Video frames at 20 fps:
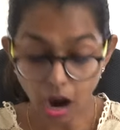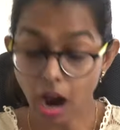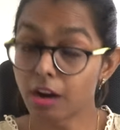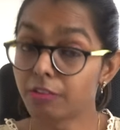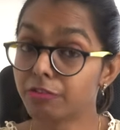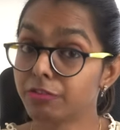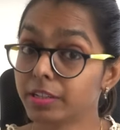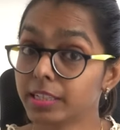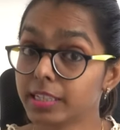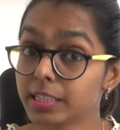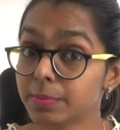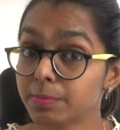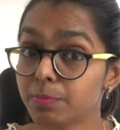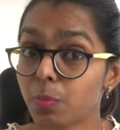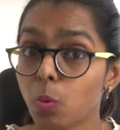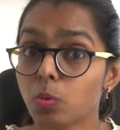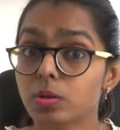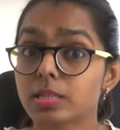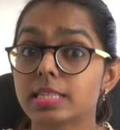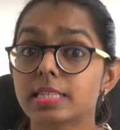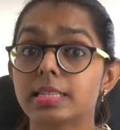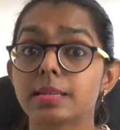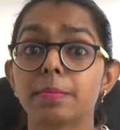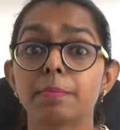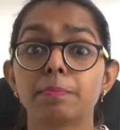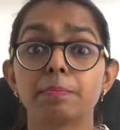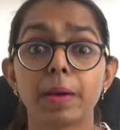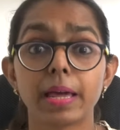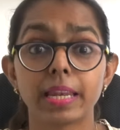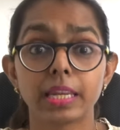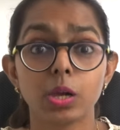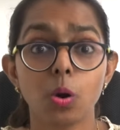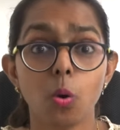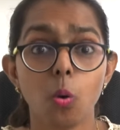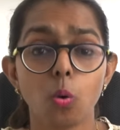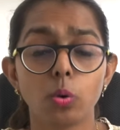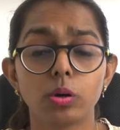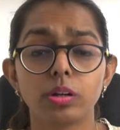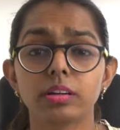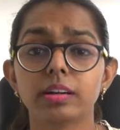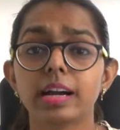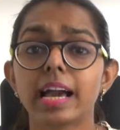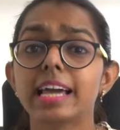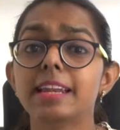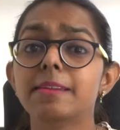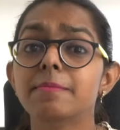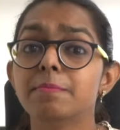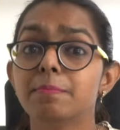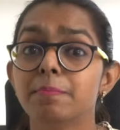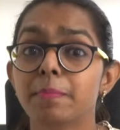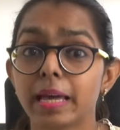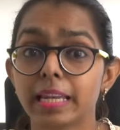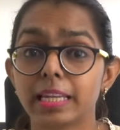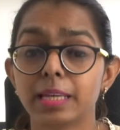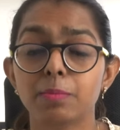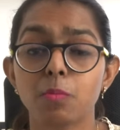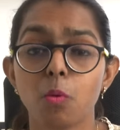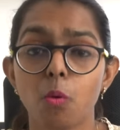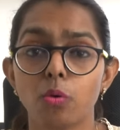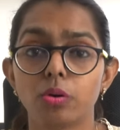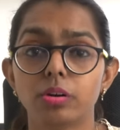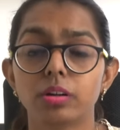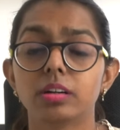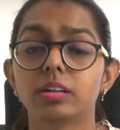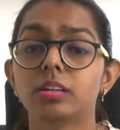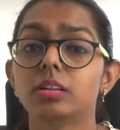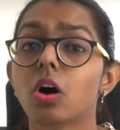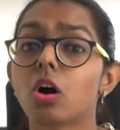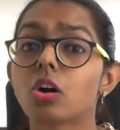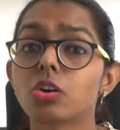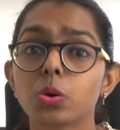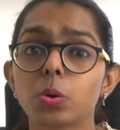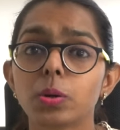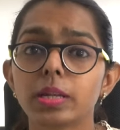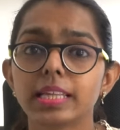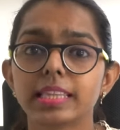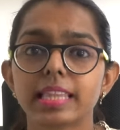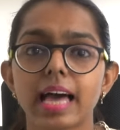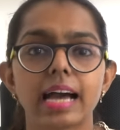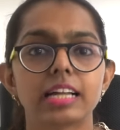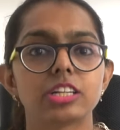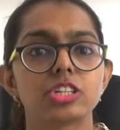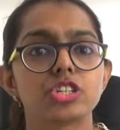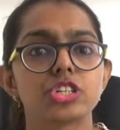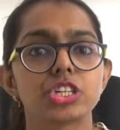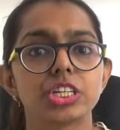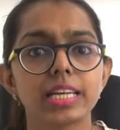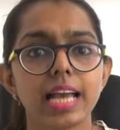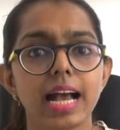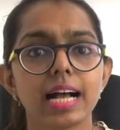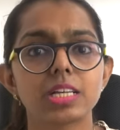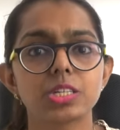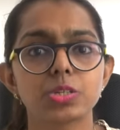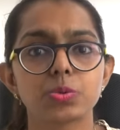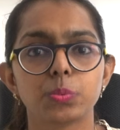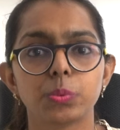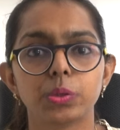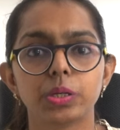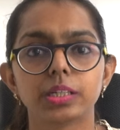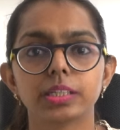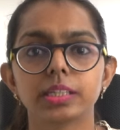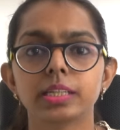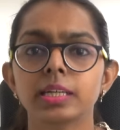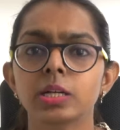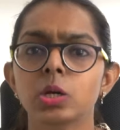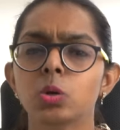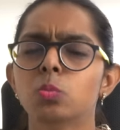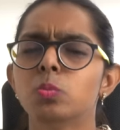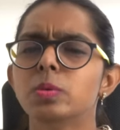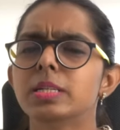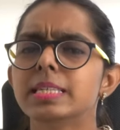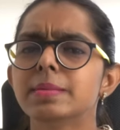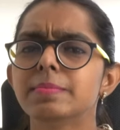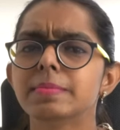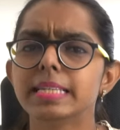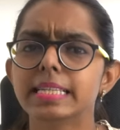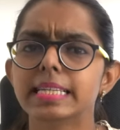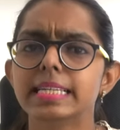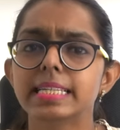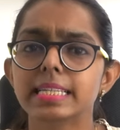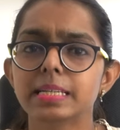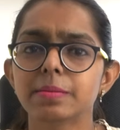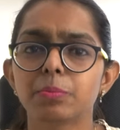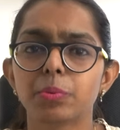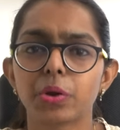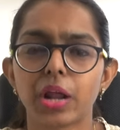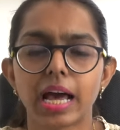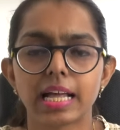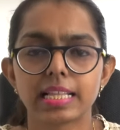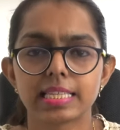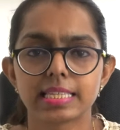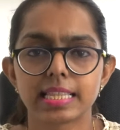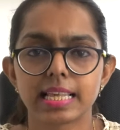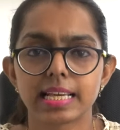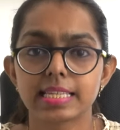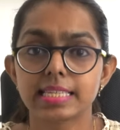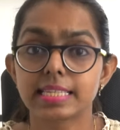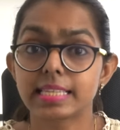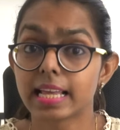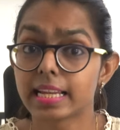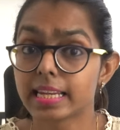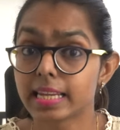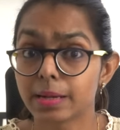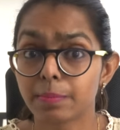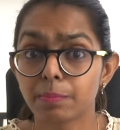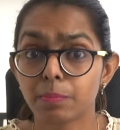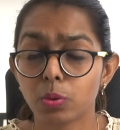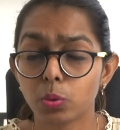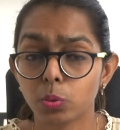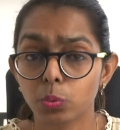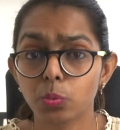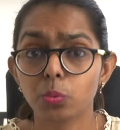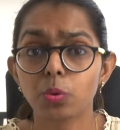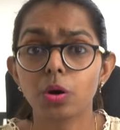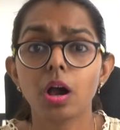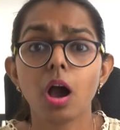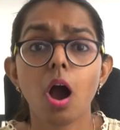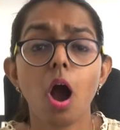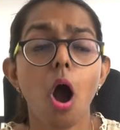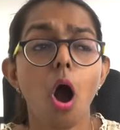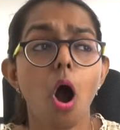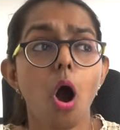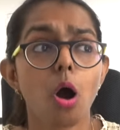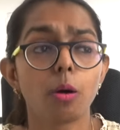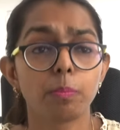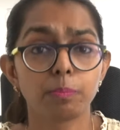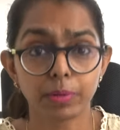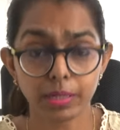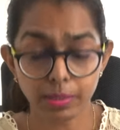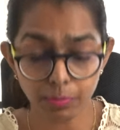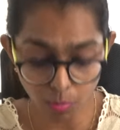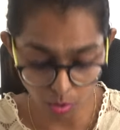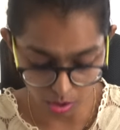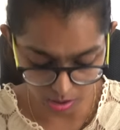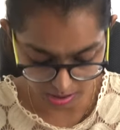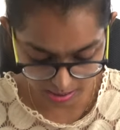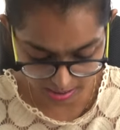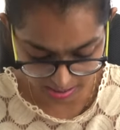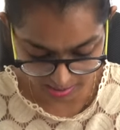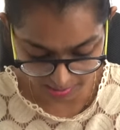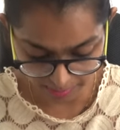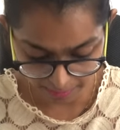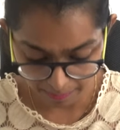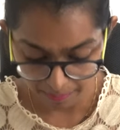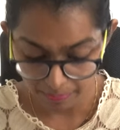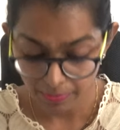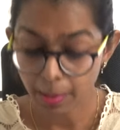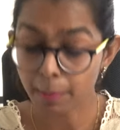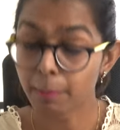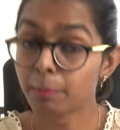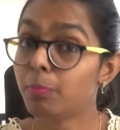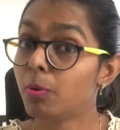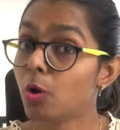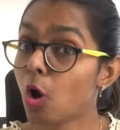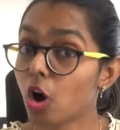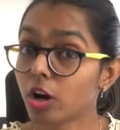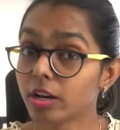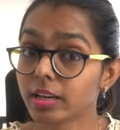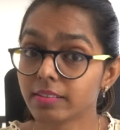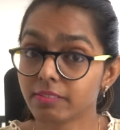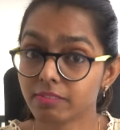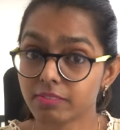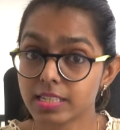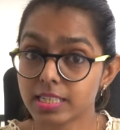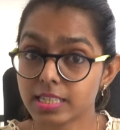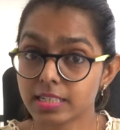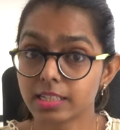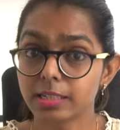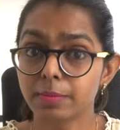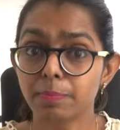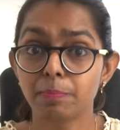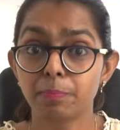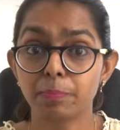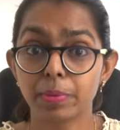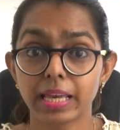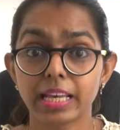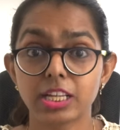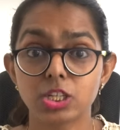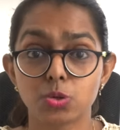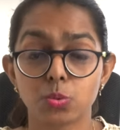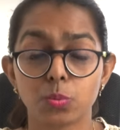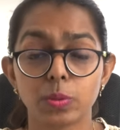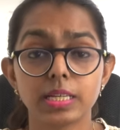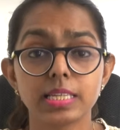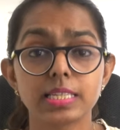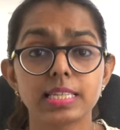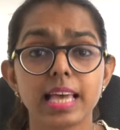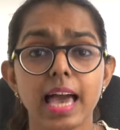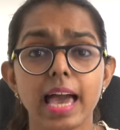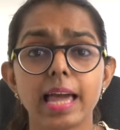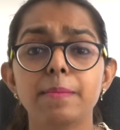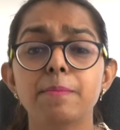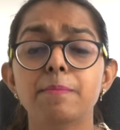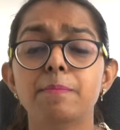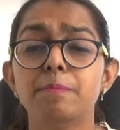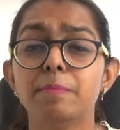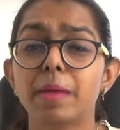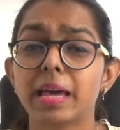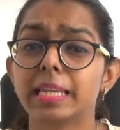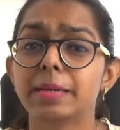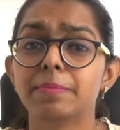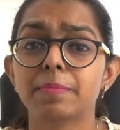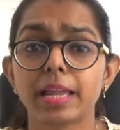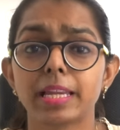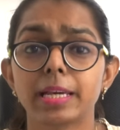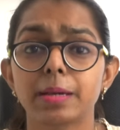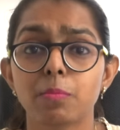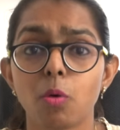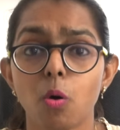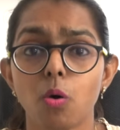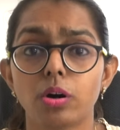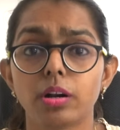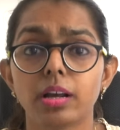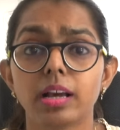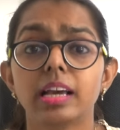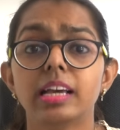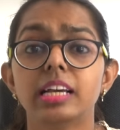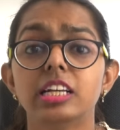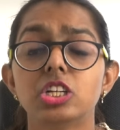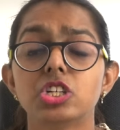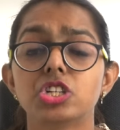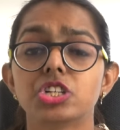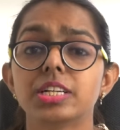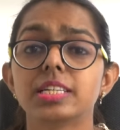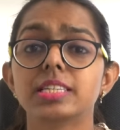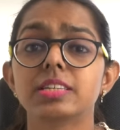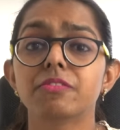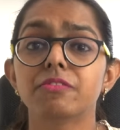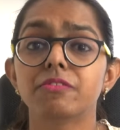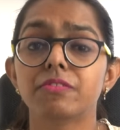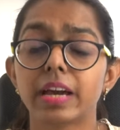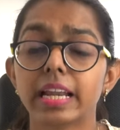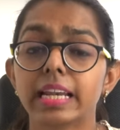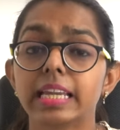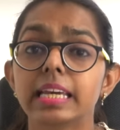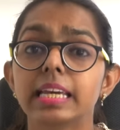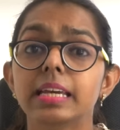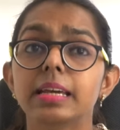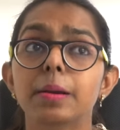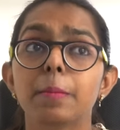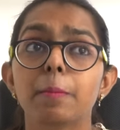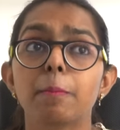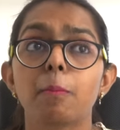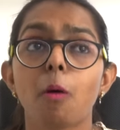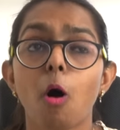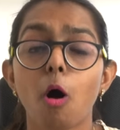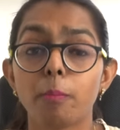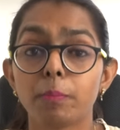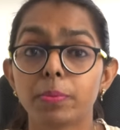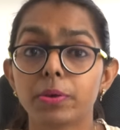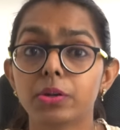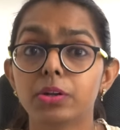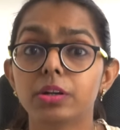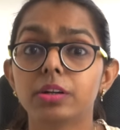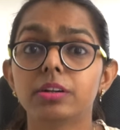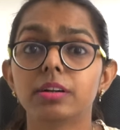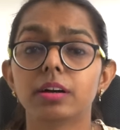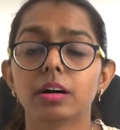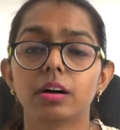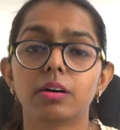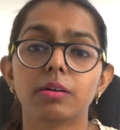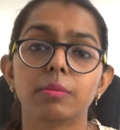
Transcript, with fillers: Huffington Post, Penny Holder, and many more. Not only that, she has worked with some leading brands like Sendinblue, Optin Monster, Blogging Wizard, PageWiz, and many, many more. She is a very popular